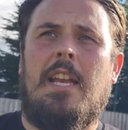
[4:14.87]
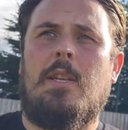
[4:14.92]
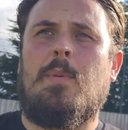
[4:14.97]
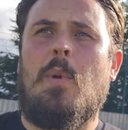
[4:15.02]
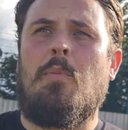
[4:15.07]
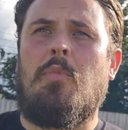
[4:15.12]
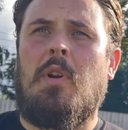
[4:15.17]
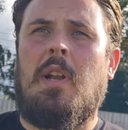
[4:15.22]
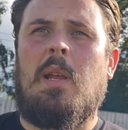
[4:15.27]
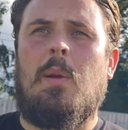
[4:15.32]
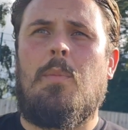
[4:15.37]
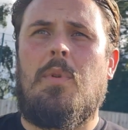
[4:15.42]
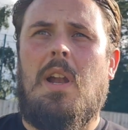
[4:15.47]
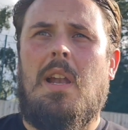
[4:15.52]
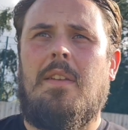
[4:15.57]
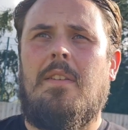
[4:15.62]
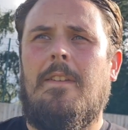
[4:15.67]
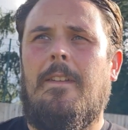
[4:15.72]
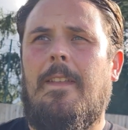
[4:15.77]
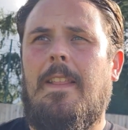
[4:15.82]
he's been brilliant,
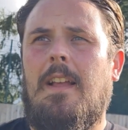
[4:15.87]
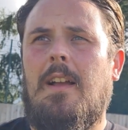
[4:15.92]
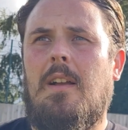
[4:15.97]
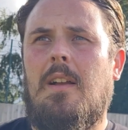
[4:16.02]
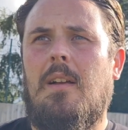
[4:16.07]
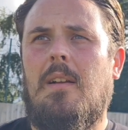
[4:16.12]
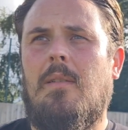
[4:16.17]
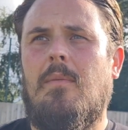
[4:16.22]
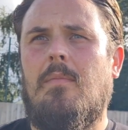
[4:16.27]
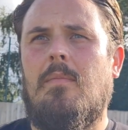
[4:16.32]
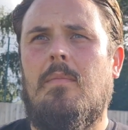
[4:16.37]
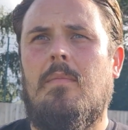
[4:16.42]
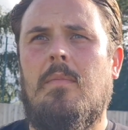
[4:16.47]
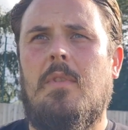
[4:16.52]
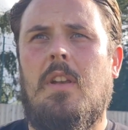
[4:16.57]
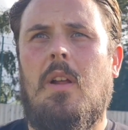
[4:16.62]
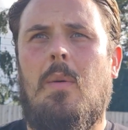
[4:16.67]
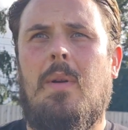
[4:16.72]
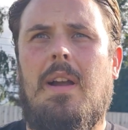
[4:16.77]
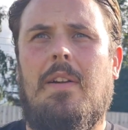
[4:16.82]
Bran. Um,
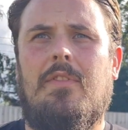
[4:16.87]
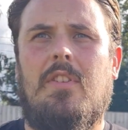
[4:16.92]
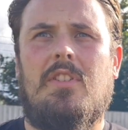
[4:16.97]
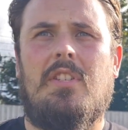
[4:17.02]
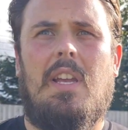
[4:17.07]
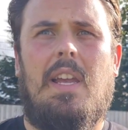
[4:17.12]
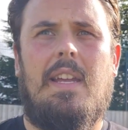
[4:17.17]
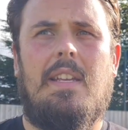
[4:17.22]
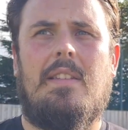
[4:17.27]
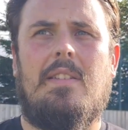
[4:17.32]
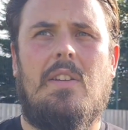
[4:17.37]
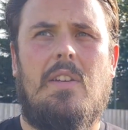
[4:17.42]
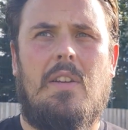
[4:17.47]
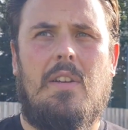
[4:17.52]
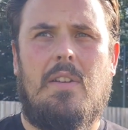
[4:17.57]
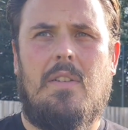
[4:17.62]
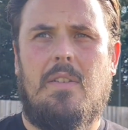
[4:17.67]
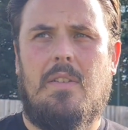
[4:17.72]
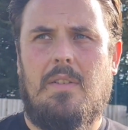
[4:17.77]
you know, we have to say to